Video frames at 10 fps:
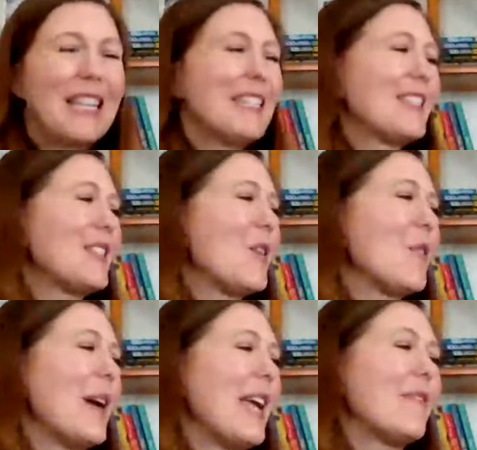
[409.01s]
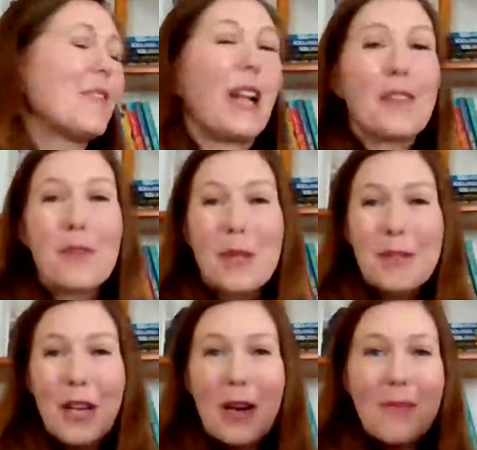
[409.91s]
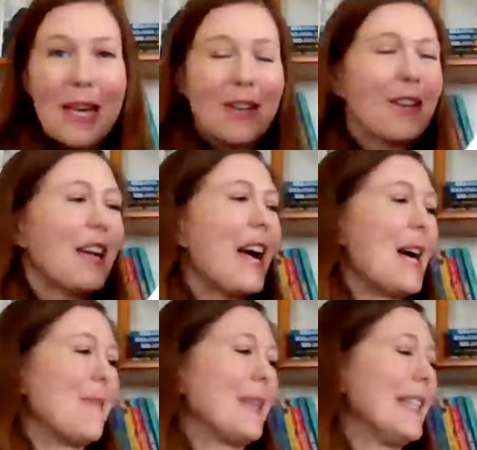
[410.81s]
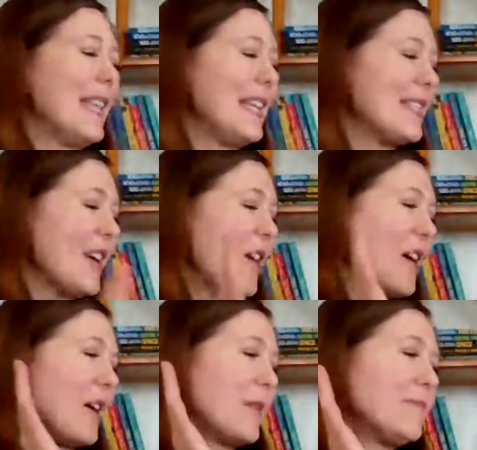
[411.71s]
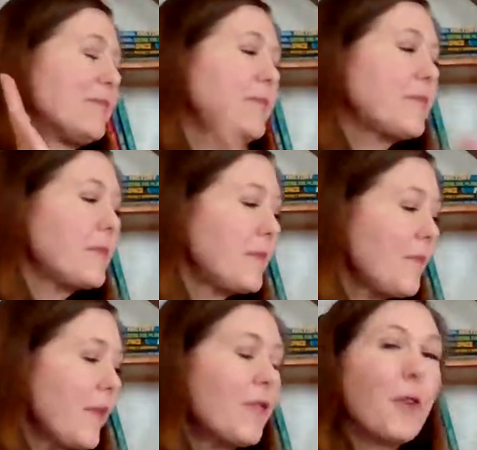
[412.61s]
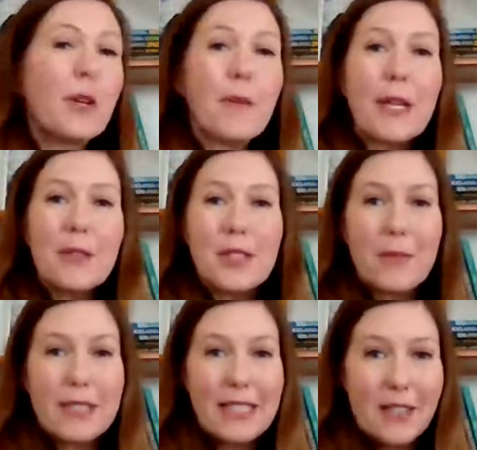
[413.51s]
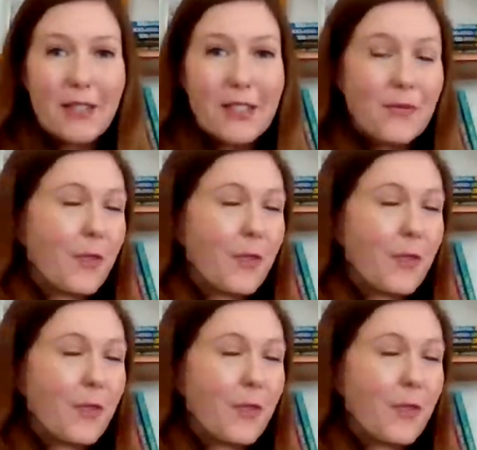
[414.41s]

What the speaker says: So if you're not familiar with All Better, these are fully reusable stickers.